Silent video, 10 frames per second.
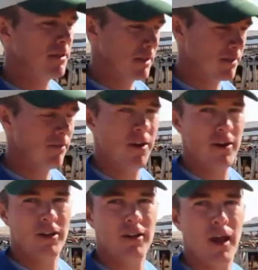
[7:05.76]
is a
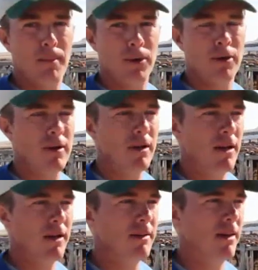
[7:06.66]
very good number,
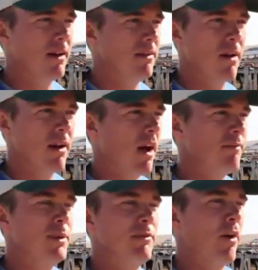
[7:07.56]
and
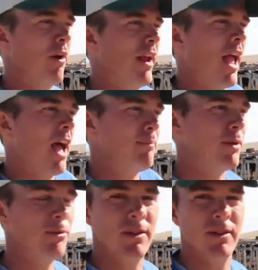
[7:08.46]
I've been very
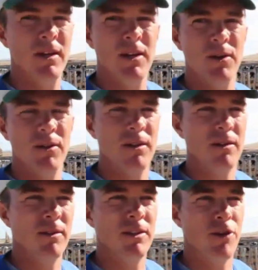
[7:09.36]
happy with
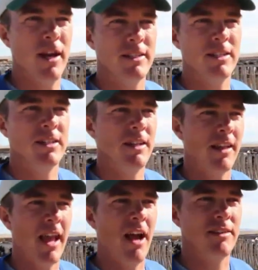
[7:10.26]
the transitioning
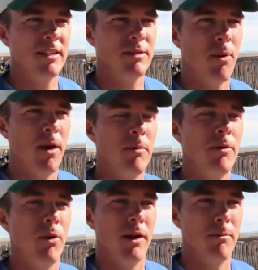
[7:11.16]
of the cows. That's probably
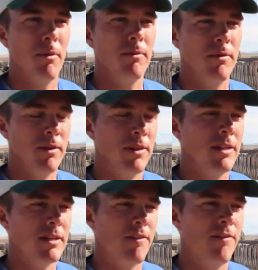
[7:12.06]
been one of the
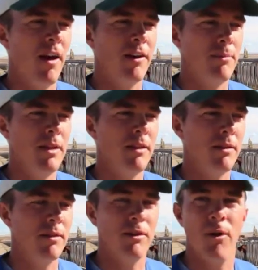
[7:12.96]
things I've found to be
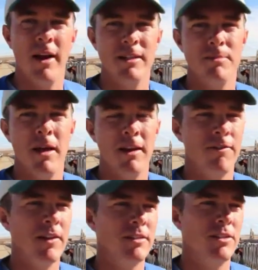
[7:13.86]
the greatest
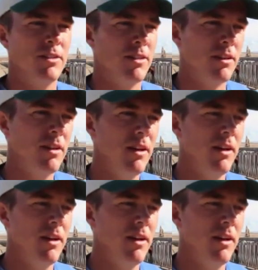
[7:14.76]
benefit, is just the